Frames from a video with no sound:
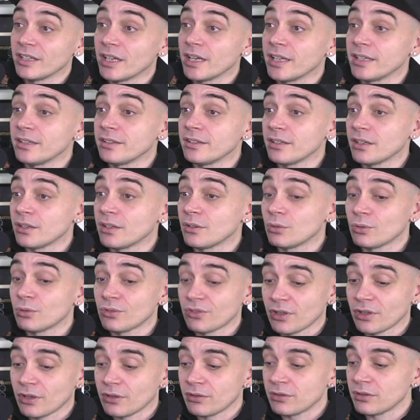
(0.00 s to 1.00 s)
and and
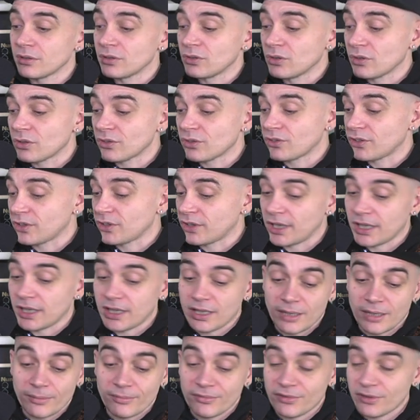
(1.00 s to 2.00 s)
also not just
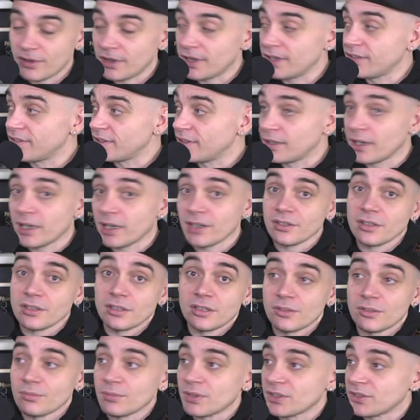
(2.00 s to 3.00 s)
he comes. He's in
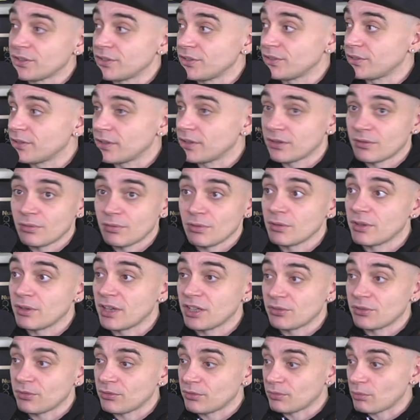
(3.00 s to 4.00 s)
London as much as
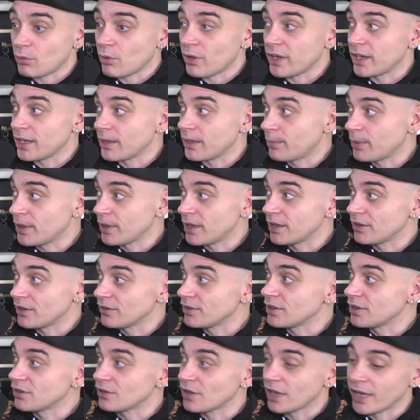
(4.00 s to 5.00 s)
this is what it
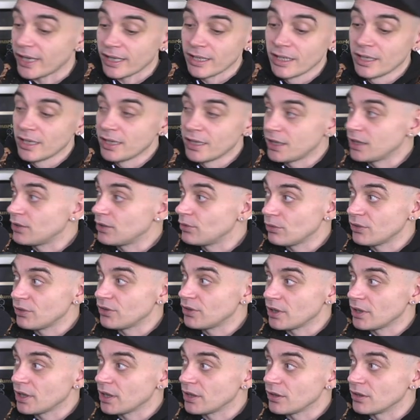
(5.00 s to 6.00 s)
appears. He's like he's
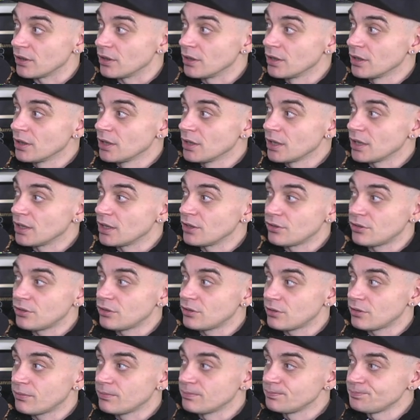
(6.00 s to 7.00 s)
always in London. He's, he
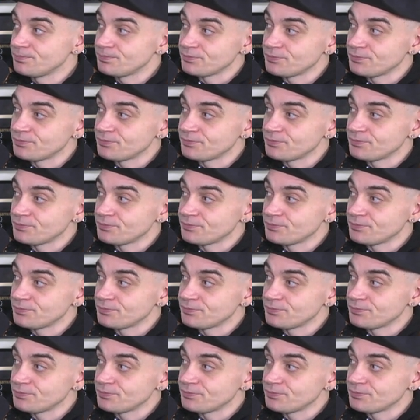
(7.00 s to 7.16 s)
cut